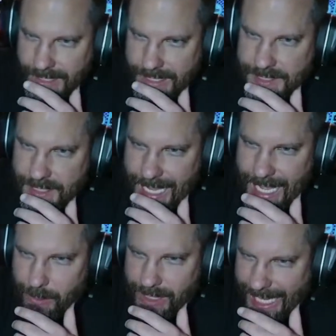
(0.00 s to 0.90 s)
Let's see.
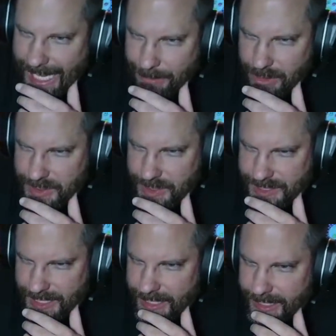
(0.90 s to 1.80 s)
Ottawa Gamers is
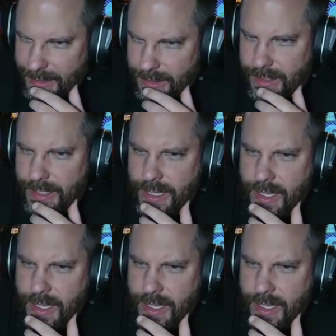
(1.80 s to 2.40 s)
here.